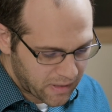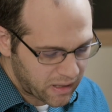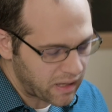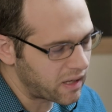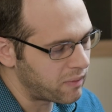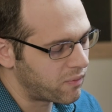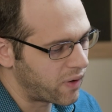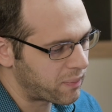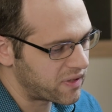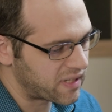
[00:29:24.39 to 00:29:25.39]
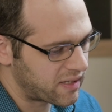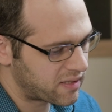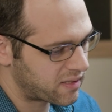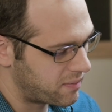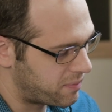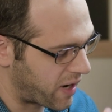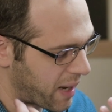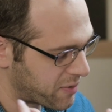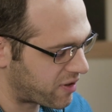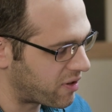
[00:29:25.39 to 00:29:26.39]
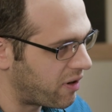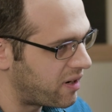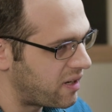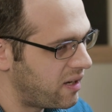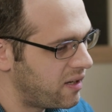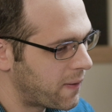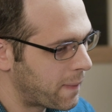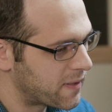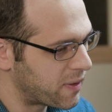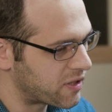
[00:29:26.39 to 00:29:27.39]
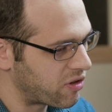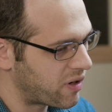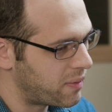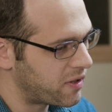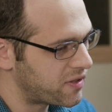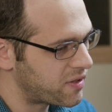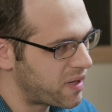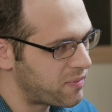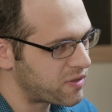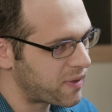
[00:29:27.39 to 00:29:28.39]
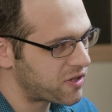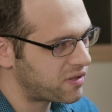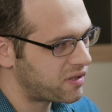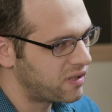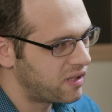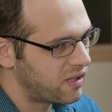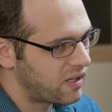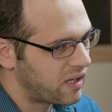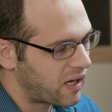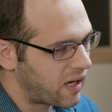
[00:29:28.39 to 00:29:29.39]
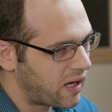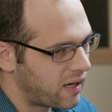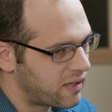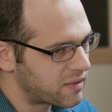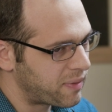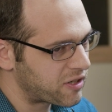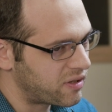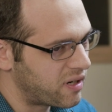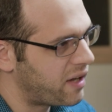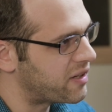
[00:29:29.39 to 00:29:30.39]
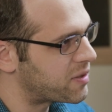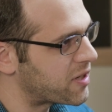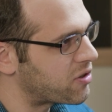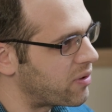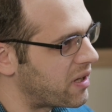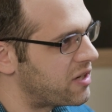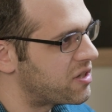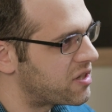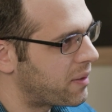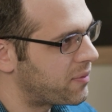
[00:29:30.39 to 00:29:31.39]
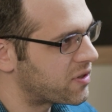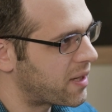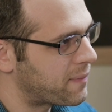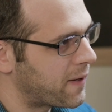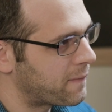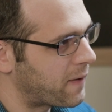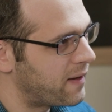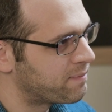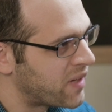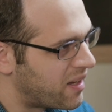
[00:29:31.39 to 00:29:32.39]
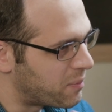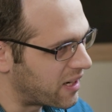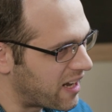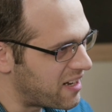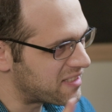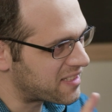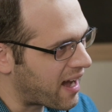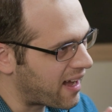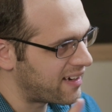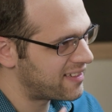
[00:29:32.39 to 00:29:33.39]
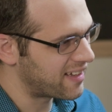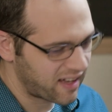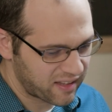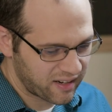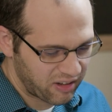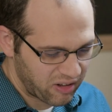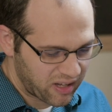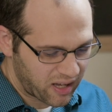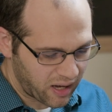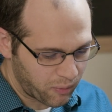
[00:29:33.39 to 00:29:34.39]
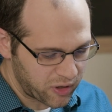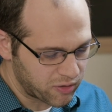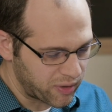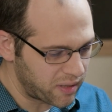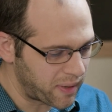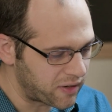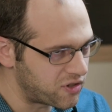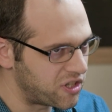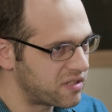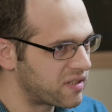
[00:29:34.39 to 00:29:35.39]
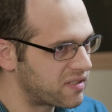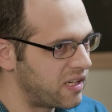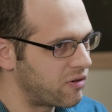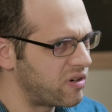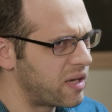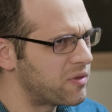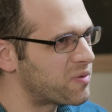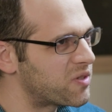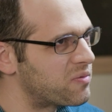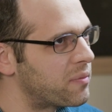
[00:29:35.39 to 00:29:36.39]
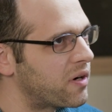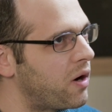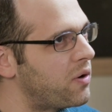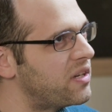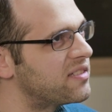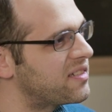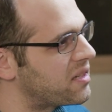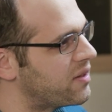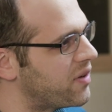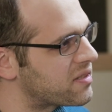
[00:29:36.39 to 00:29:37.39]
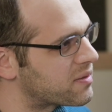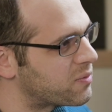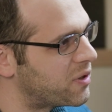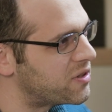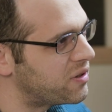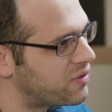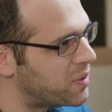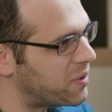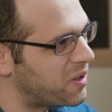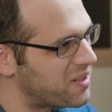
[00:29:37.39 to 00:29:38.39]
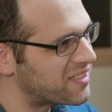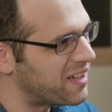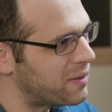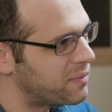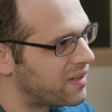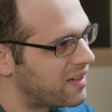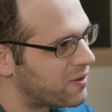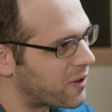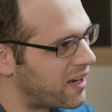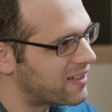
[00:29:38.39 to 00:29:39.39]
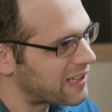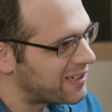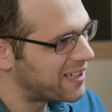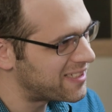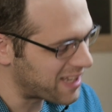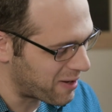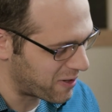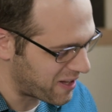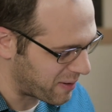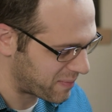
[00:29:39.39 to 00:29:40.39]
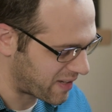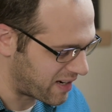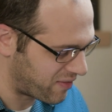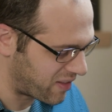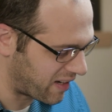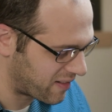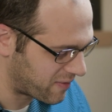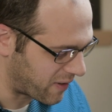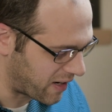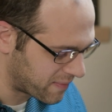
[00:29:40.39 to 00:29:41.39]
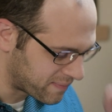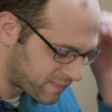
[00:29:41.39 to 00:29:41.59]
it represents perhaps authority, special authority, but also maybe special knowledge, special relationship or something, right? But again, it's tied together. When you read about Jesus' secret name, you're supposed to remember, and he's going to give us one too if we belong to him, right? Let's stay with him, kind of thing, right?